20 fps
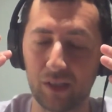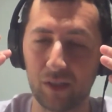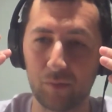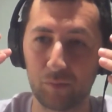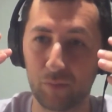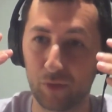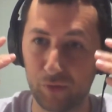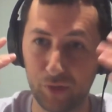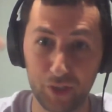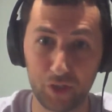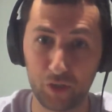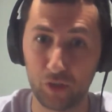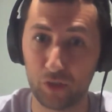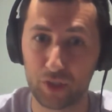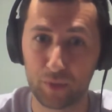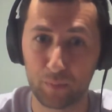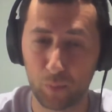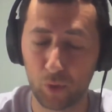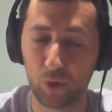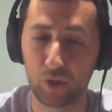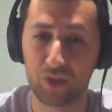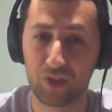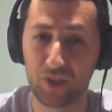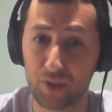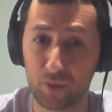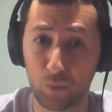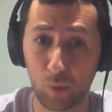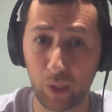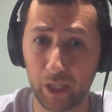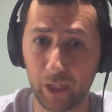professional sports
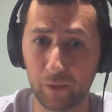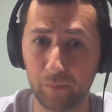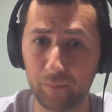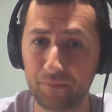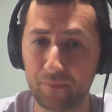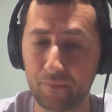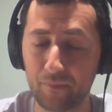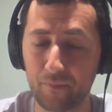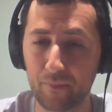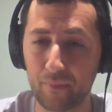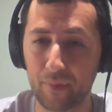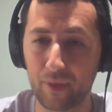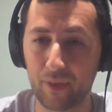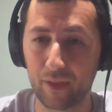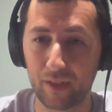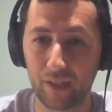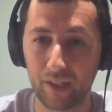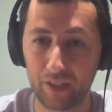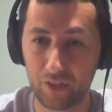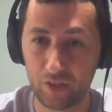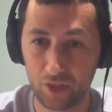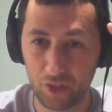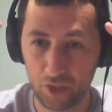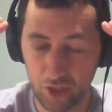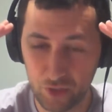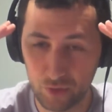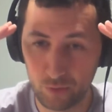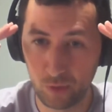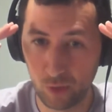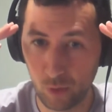as well. It
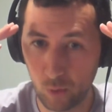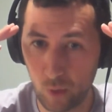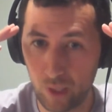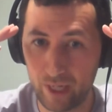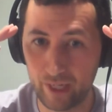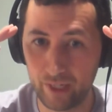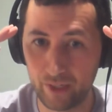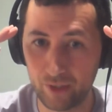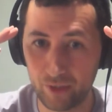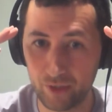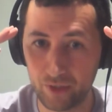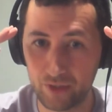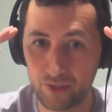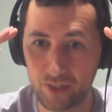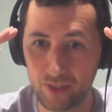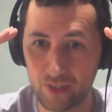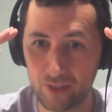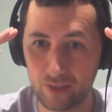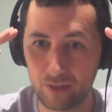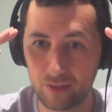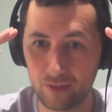just requires